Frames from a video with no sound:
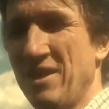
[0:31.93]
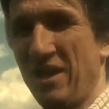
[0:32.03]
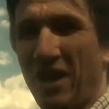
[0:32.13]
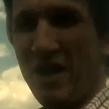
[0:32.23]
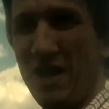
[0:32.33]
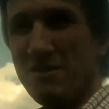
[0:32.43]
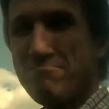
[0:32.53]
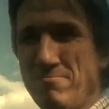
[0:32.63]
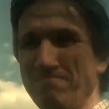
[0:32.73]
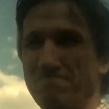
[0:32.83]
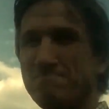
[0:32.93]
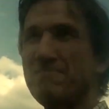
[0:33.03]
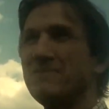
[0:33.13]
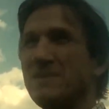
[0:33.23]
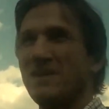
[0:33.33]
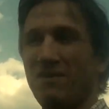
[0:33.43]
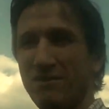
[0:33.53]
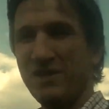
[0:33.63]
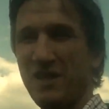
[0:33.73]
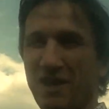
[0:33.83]
I want
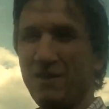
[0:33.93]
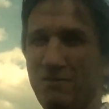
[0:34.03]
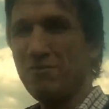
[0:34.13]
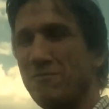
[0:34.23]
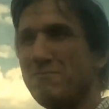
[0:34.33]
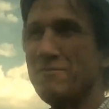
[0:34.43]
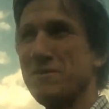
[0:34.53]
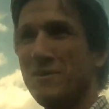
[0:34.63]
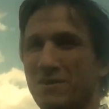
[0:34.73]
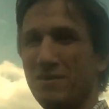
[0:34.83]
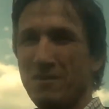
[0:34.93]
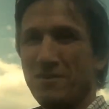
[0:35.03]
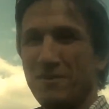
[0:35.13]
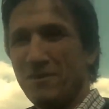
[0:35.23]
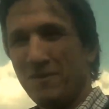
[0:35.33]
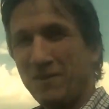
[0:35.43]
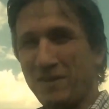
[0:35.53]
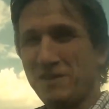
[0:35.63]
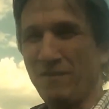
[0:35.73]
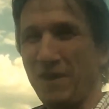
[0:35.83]
to tell you
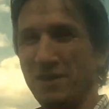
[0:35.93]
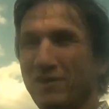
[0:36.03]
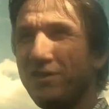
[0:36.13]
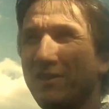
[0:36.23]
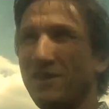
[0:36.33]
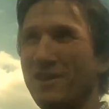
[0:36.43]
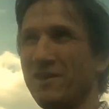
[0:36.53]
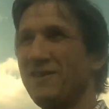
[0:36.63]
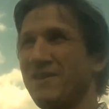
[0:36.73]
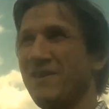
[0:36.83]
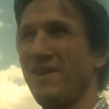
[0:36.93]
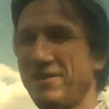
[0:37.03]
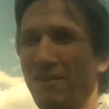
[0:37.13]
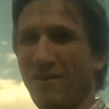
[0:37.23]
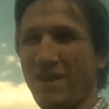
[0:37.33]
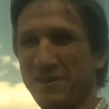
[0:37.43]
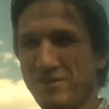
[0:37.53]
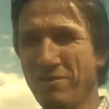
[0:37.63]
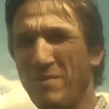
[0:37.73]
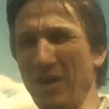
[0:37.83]
6 things I don't like
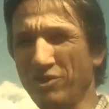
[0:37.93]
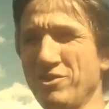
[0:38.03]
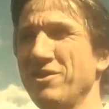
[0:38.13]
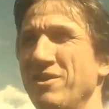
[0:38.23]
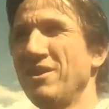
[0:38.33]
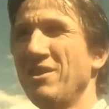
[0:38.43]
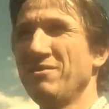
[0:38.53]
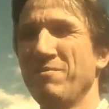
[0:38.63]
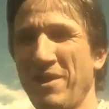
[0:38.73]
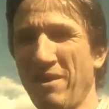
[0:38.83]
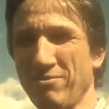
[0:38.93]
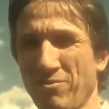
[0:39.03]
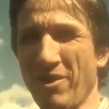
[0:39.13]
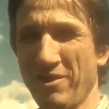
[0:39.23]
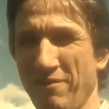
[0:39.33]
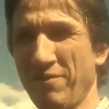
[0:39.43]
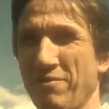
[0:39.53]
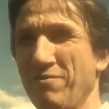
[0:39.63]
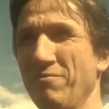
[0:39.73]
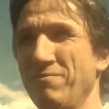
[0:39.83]
so much, but that was quite
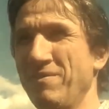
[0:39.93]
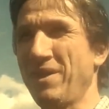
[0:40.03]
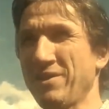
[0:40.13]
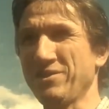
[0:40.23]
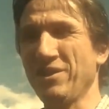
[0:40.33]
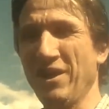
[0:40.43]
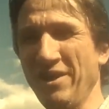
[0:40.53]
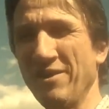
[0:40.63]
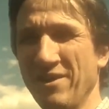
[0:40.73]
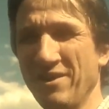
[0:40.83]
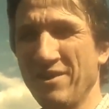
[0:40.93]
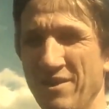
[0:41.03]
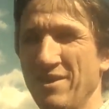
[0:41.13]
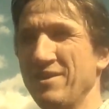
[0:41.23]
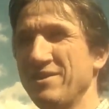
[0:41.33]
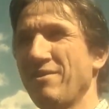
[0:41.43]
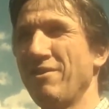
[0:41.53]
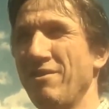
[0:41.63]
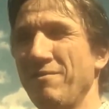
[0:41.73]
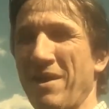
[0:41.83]
difficult actually. So I
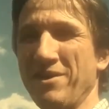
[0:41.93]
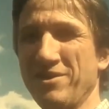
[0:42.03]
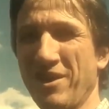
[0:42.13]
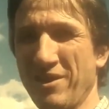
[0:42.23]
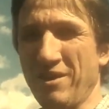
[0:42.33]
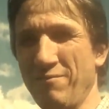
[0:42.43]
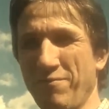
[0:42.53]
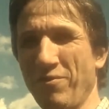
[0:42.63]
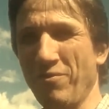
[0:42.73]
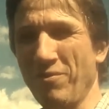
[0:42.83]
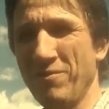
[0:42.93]
only managed to get down 4,